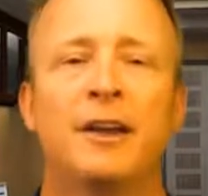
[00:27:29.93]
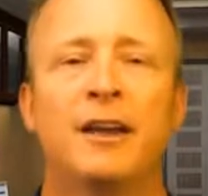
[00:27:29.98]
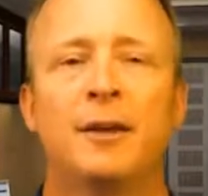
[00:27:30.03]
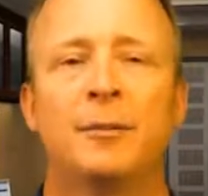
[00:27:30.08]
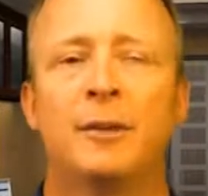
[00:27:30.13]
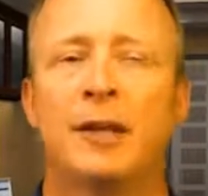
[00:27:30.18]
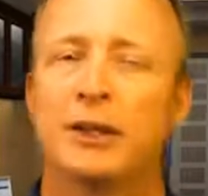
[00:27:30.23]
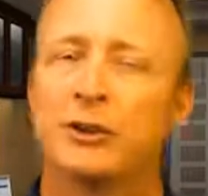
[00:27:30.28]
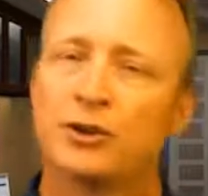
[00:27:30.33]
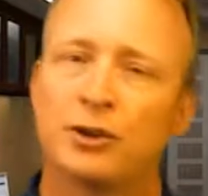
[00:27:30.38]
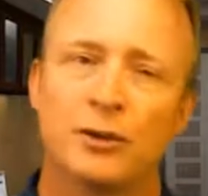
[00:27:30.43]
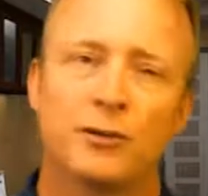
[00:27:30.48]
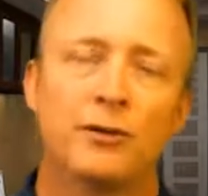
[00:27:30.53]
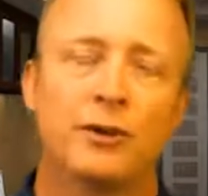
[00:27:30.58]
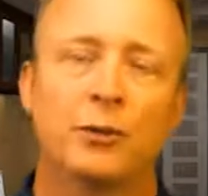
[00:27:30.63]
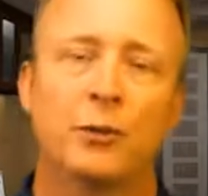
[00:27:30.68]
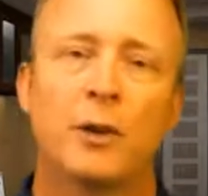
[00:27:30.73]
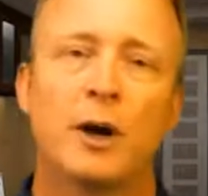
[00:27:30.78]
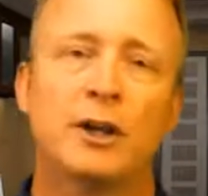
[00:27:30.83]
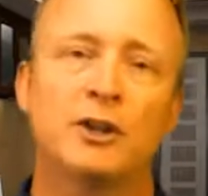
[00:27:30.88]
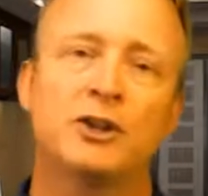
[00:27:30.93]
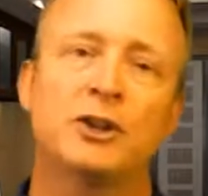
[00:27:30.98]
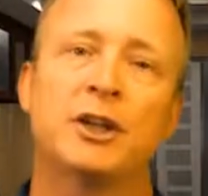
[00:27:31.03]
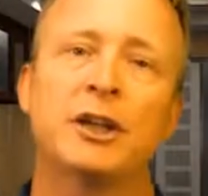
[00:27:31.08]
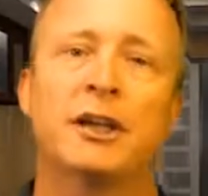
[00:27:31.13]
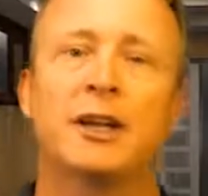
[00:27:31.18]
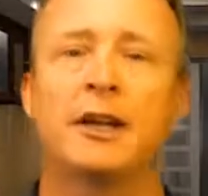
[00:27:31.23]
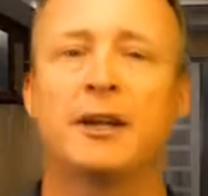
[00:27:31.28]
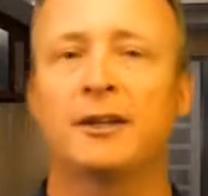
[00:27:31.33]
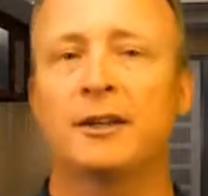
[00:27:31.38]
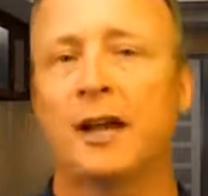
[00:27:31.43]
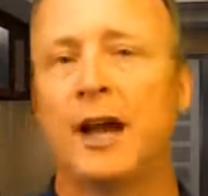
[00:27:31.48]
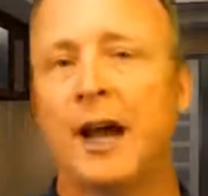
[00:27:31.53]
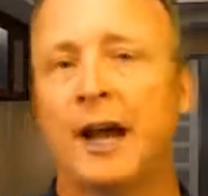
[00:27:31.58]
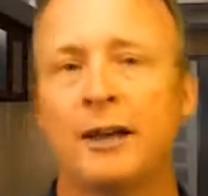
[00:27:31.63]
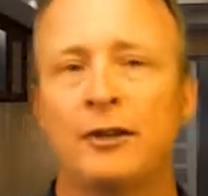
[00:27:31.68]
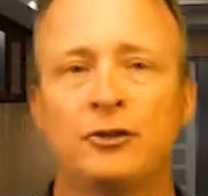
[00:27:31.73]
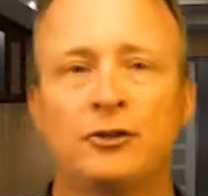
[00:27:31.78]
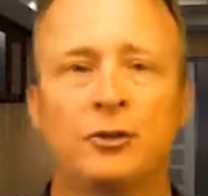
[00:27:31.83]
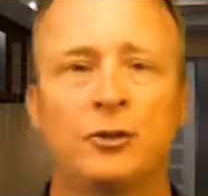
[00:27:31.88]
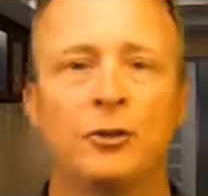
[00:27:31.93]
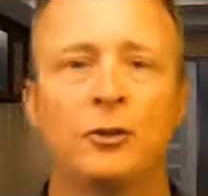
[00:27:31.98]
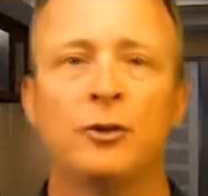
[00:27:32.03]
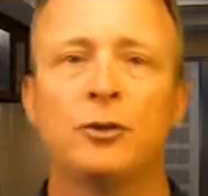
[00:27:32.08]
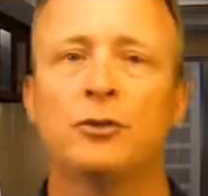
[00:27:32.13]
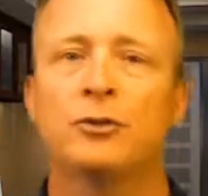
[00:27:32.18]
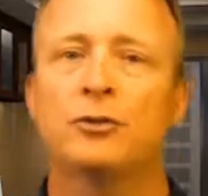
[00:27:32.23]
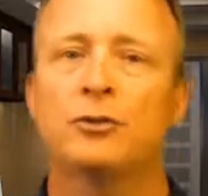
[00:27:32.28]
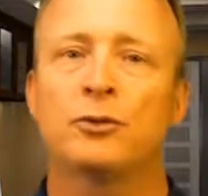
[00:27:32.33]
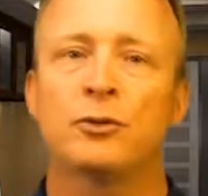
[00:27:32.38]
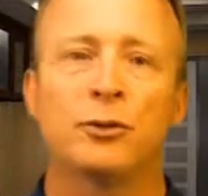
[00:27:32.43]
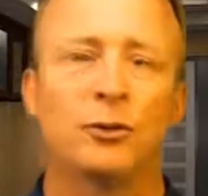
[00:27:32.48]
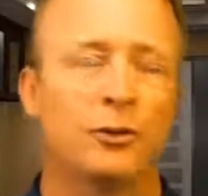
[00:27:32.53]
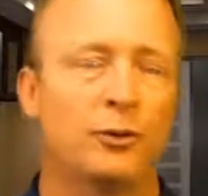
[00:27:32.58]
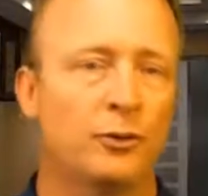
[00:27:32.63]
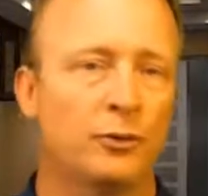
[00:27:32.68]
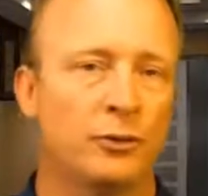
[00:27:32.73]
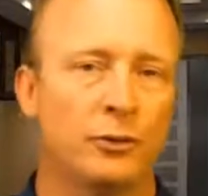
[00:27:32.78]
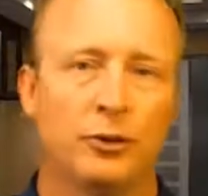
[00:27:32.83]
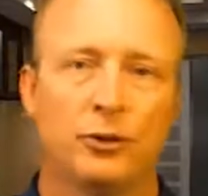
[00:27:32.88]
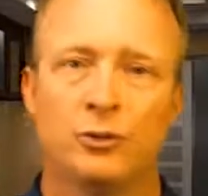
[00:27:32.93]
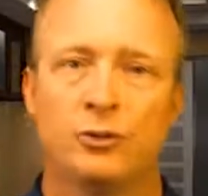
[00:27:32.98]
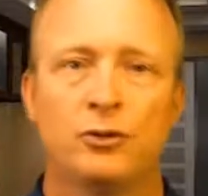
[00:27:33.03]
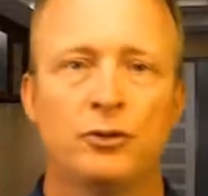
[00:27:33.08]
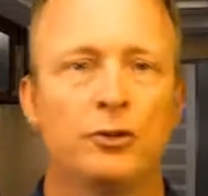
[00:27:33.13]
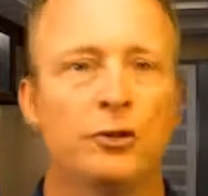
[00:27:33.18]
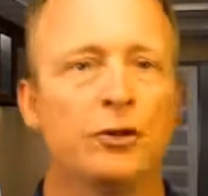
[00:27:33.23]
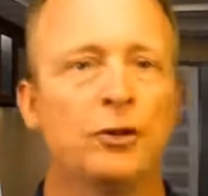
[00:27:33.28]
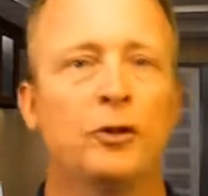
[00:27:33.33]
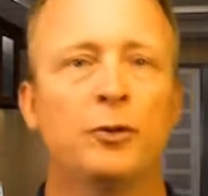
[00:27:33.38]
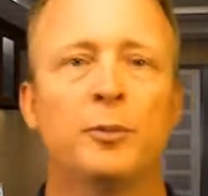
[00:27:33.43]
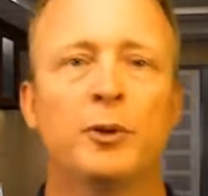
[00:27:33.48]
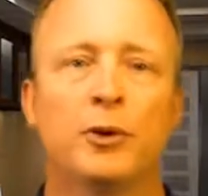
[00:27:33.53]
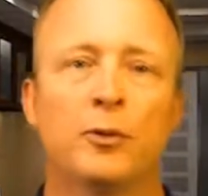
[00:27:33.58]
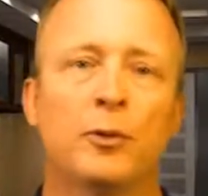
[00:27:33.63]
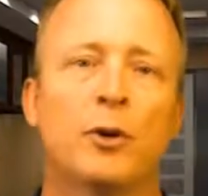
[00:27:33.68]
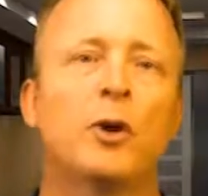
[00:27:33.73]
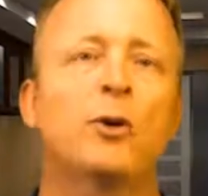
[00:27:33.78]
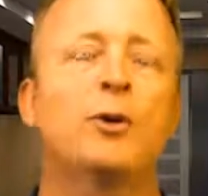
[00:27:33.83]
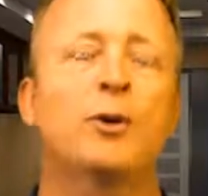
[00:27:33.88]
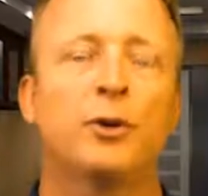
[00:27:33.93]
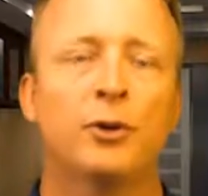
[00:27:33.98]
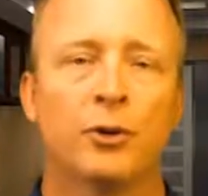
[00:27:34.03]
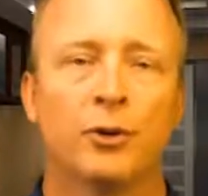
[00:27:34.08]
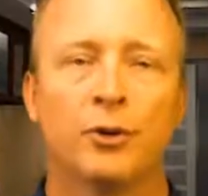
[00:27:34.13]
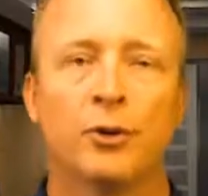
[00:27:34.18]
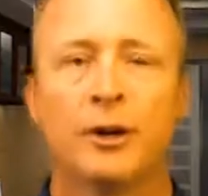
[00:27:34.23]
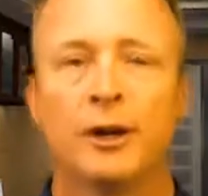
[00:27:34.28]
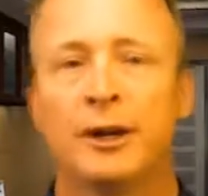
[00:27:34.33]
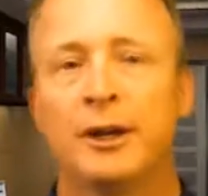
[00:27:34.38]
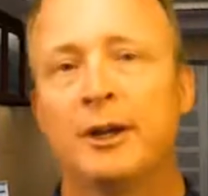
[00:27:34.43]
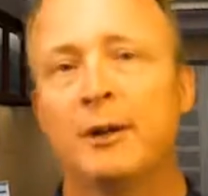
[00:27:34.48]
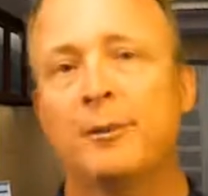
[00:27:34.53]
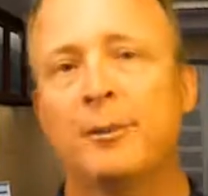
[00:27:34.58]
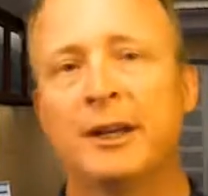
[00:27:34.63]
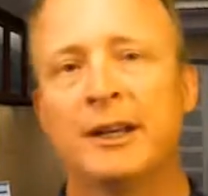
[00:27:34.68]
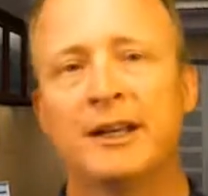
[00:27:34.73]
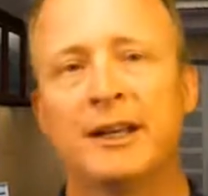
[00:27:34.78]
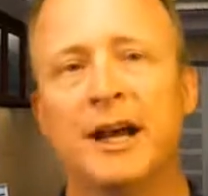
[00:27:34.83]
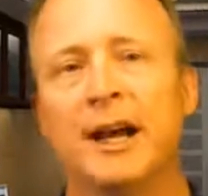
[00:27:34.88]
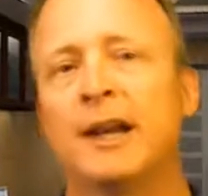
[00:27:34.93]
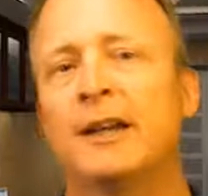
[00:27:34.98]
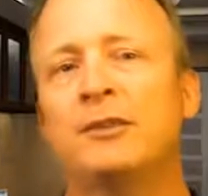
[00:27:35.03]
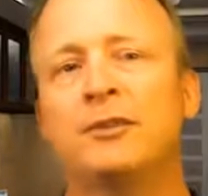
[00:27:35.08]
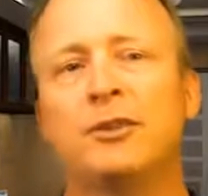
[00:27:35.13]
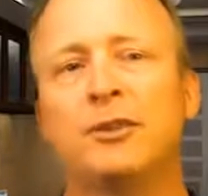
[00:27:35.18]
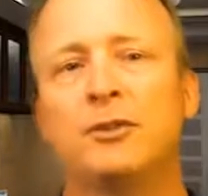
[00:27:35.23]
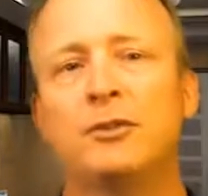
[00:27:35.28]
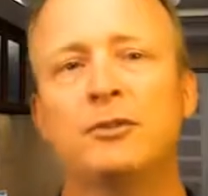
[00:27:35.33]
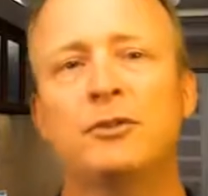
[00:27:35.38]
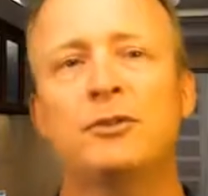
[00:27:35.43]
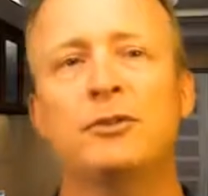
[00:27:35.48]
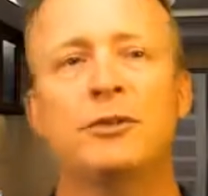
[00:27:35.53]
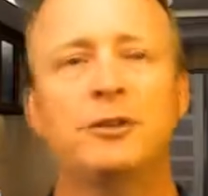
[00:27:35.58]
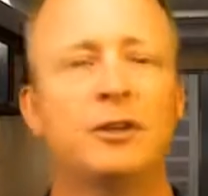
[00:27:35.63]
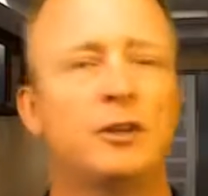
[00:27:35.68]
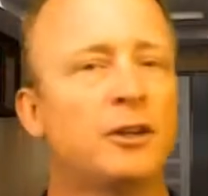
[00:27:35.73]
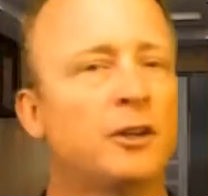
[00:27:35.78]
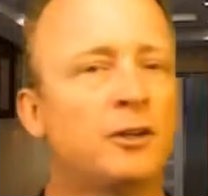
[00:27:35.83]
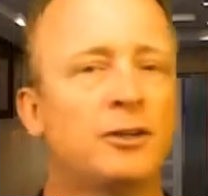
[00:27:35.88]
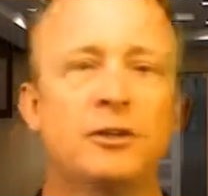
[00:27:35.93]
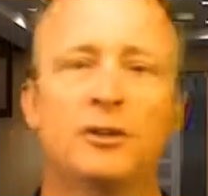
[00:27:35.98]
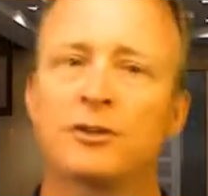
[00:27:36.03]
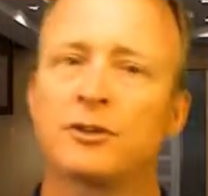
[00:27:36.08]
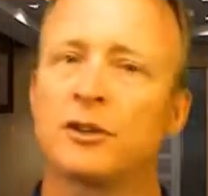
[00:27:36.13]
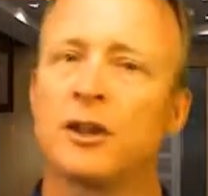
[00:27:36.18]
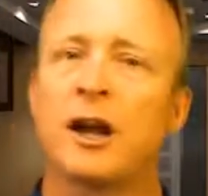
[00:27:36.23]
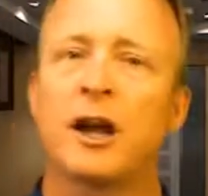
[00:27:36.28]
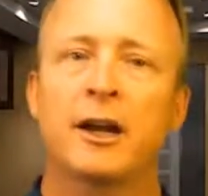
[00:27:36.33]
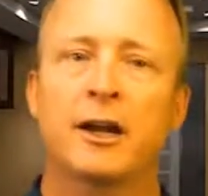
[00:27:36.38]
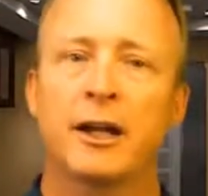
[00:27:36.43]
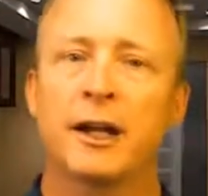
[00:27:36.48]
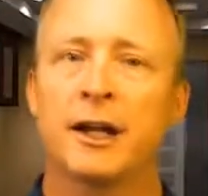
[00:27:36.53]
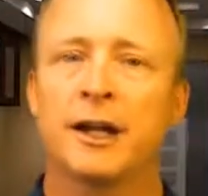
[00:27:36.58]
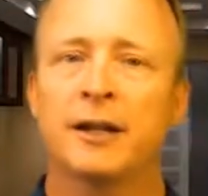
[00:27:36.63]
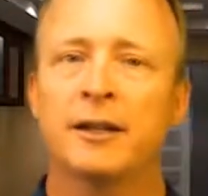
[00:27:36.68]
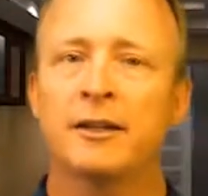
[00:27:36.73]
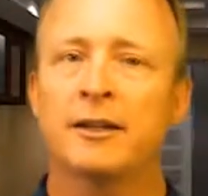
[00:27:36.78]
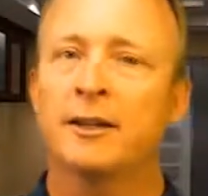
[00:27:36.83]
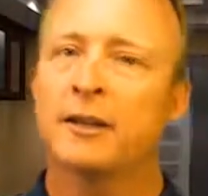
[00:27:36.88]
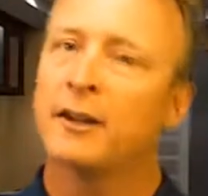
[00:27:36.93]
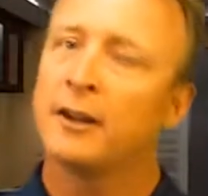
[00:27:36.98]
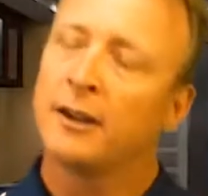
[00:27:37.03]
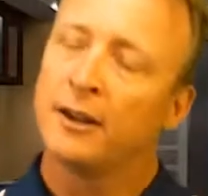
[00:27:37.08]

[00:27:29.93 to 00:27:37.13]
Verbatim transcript: I'm not sure if you're watching it on iTunes or YouTube or Roku, but in iTunes, you know, you just log in,